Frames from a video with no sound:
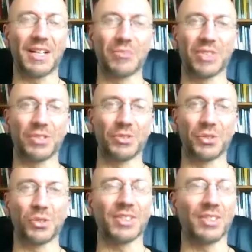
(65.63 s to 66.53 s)
Just to
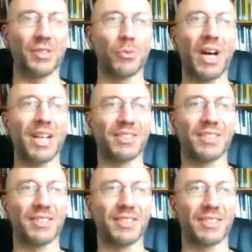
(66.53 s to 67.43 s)
trust the
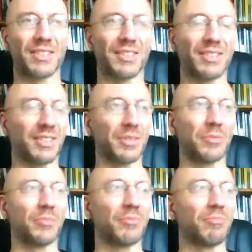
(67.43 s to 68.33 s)
wisest and
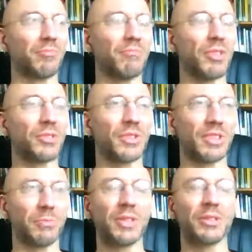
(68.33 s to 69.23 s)
most
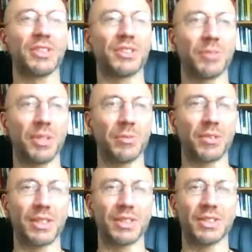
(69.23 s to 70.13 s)
experienced
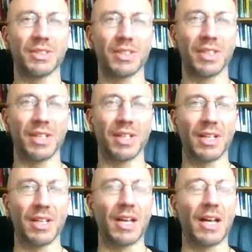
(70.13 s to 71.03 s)
people, and
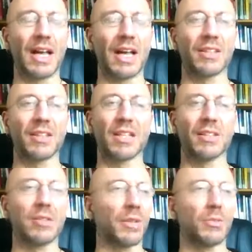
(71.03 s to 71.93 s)
I
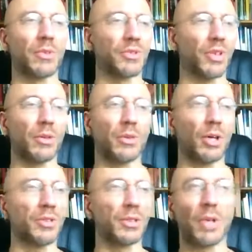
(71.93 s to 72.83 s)
was
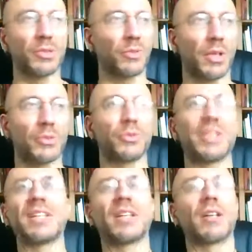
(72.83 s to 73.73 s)

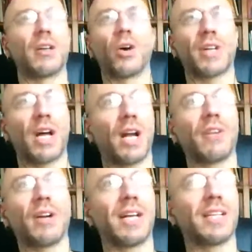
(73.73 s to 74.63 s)
reading Claude
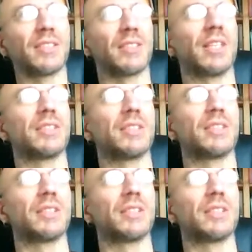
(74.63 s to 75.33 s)
Alvarez and